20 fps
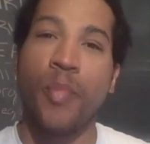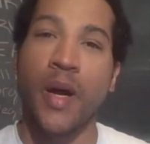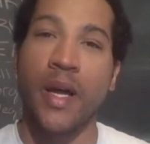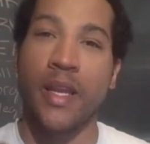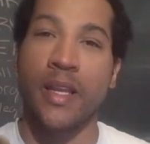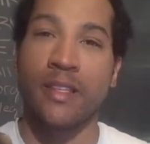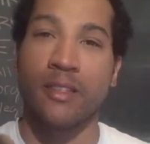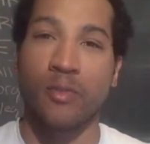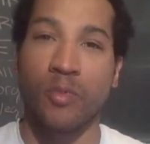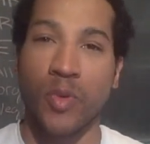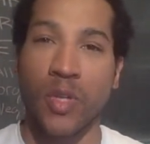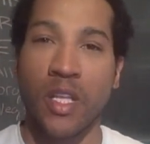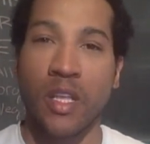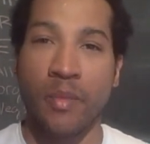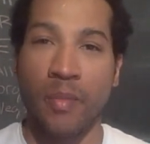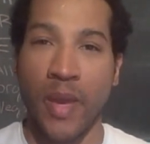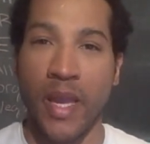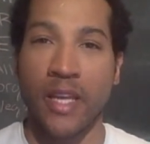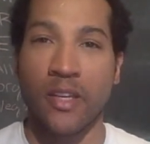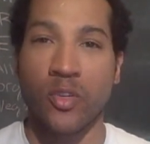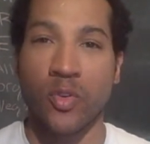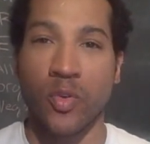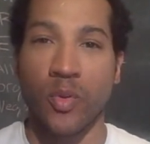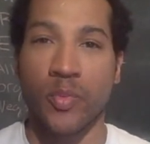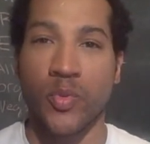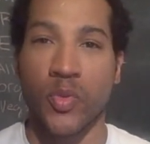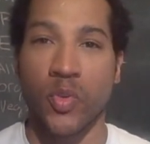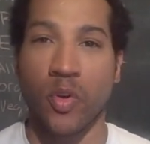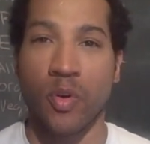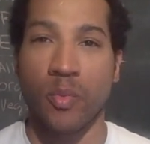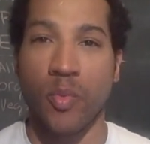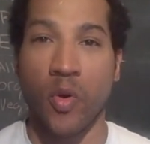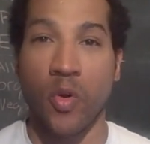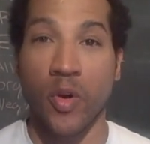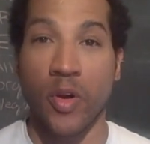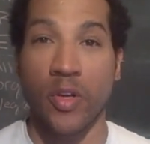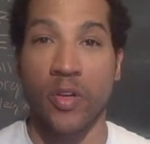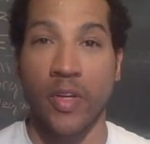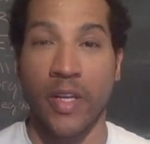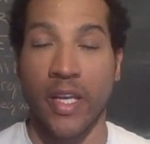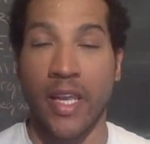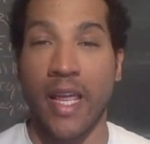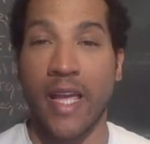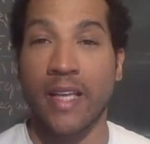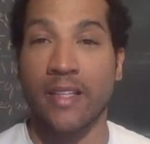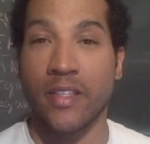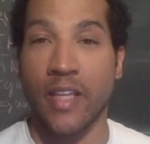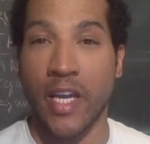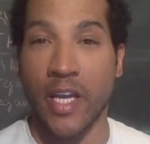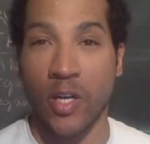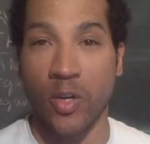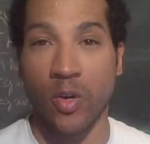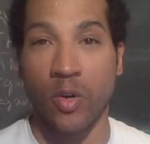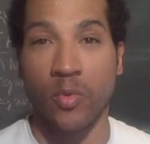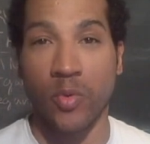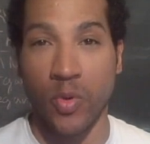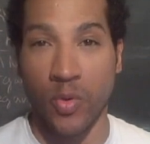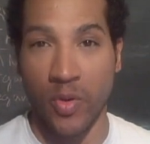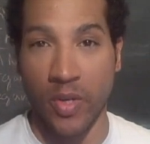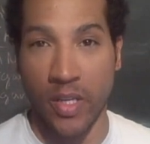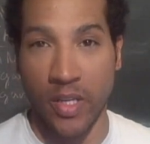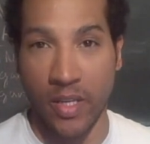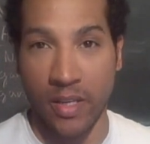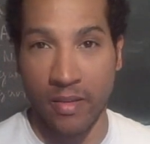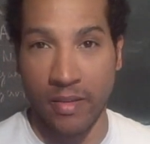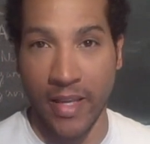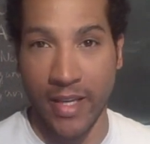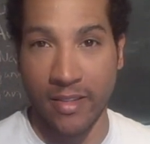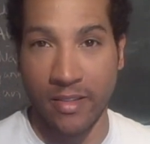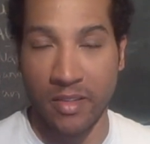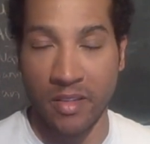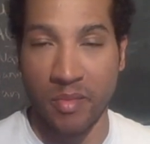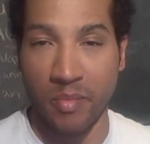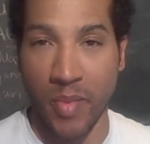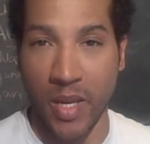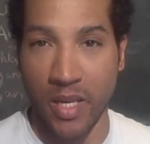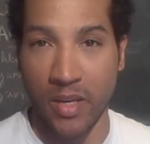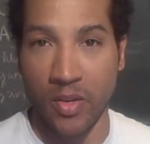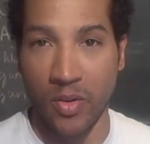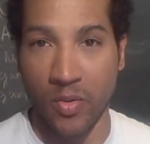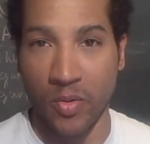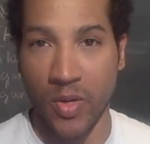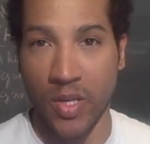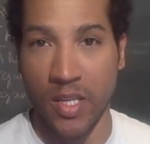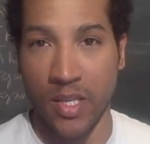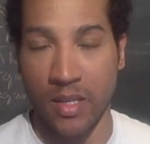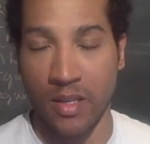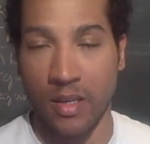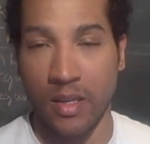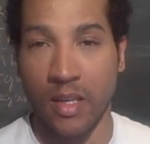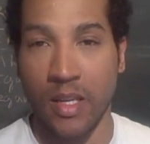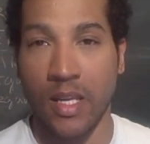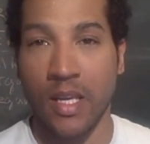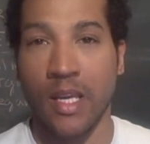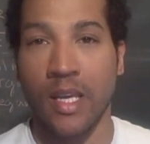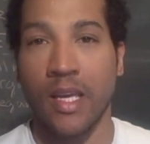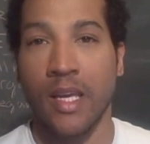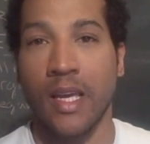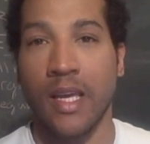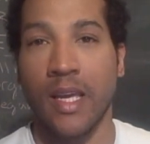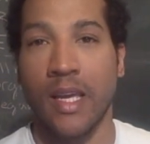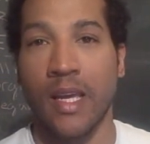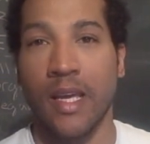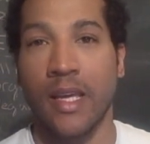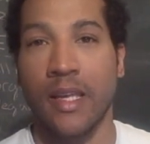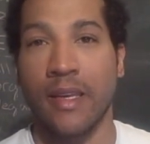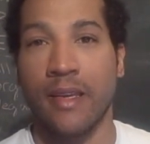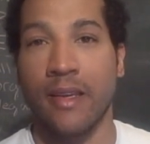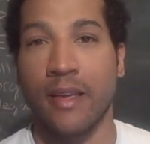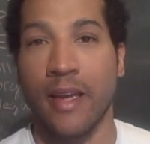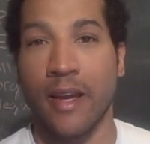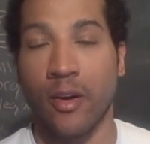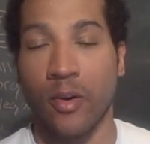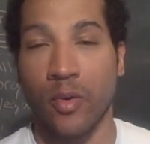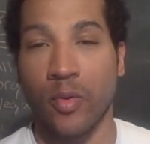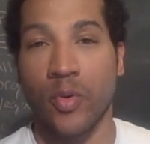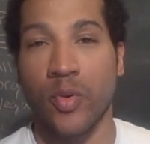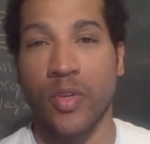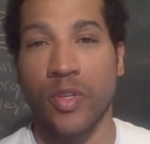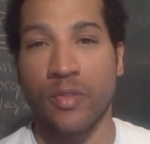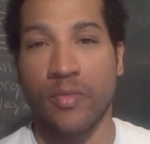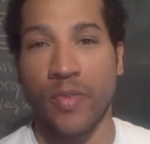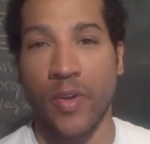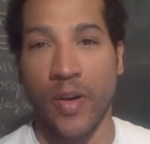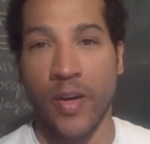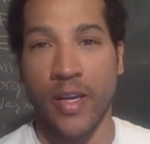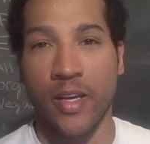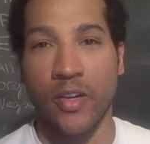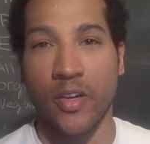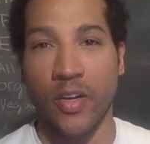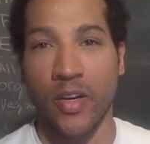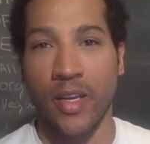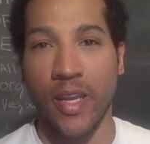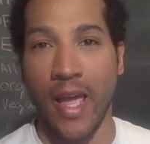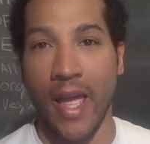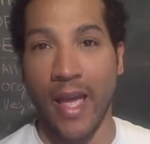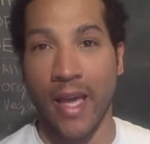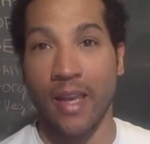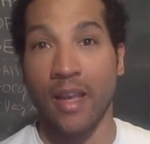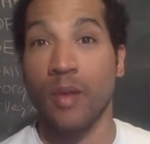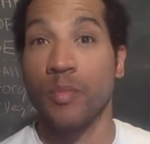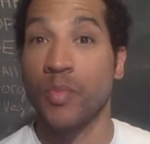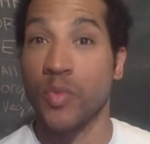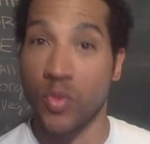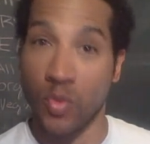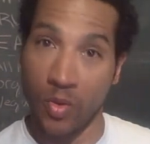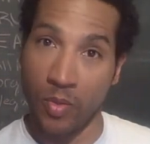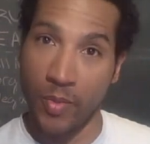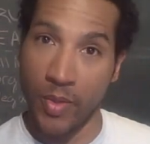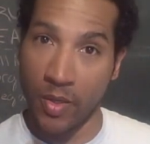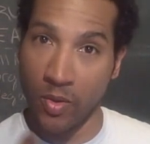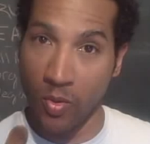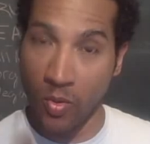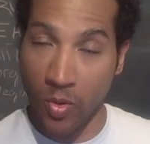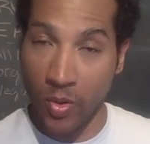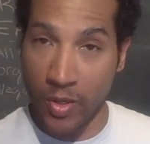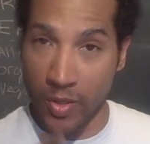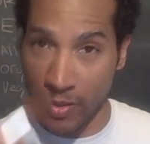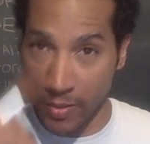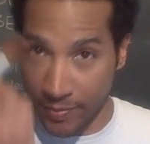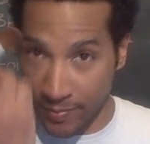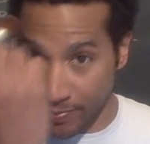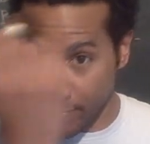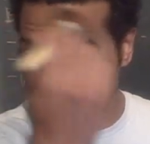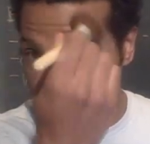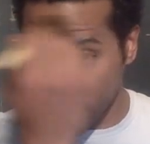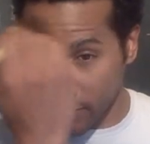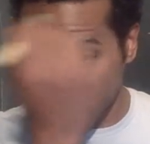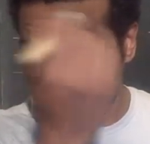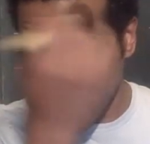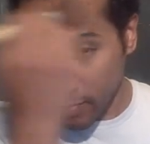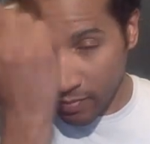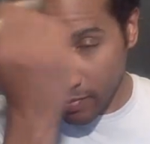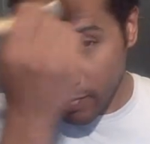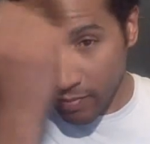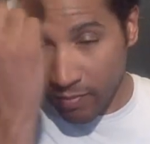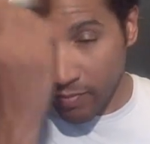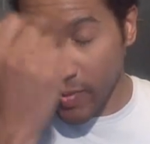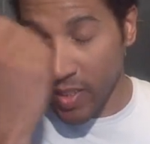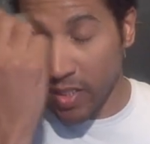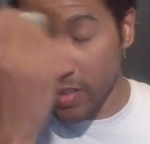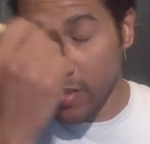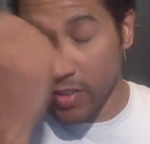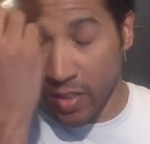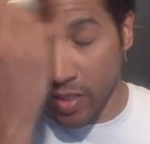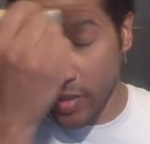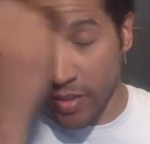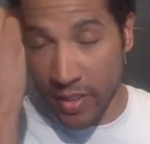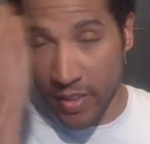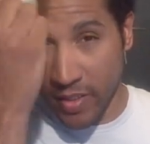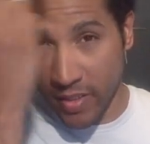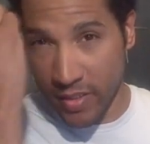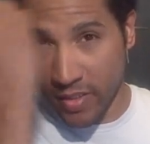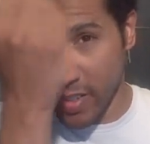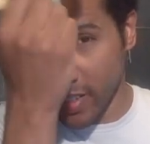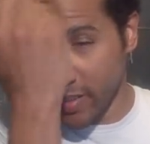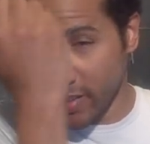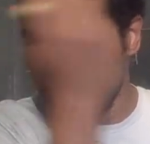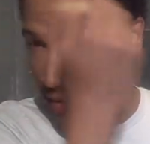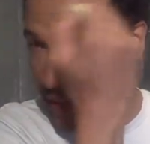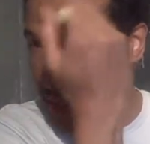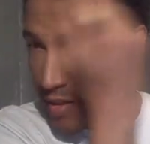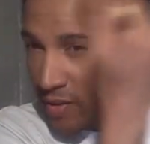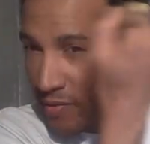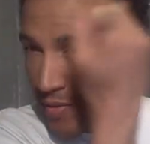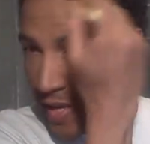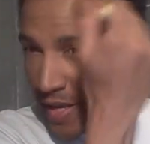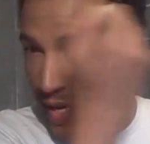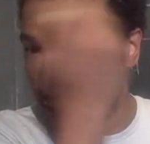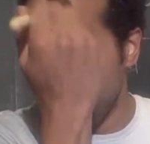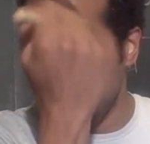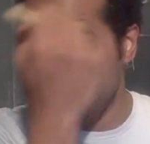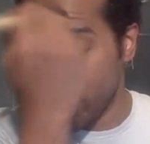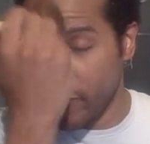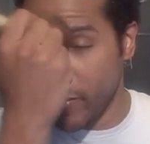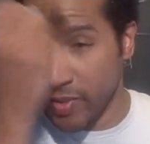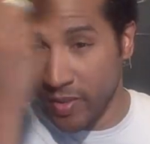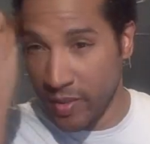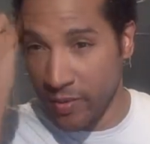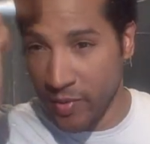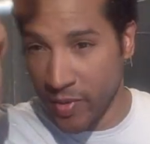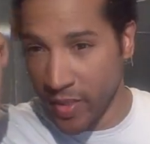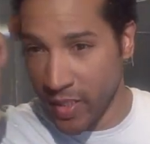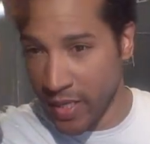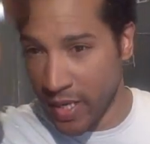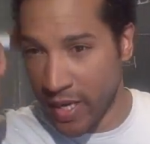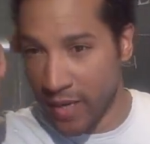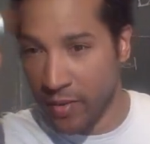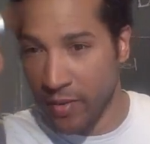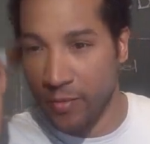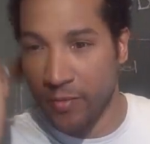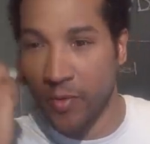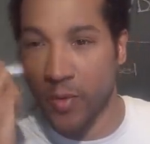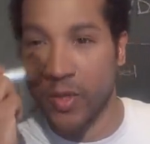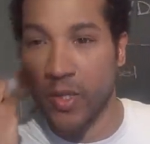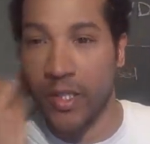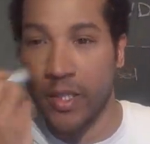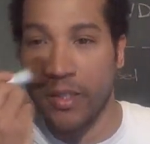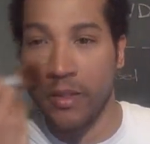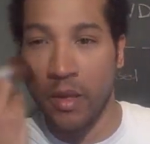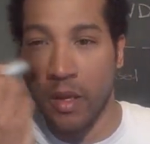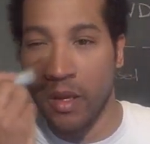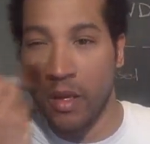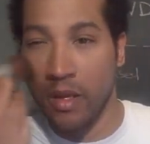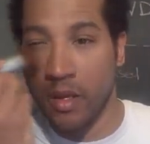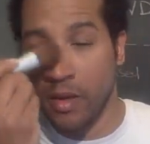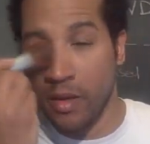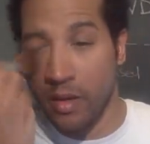but it's really made to absorb oil. It has arrowroot in it. That's the main ingredient. And arrowroot is very good at absorbing oil. So you just dust a little of that on, specifically on the forehead,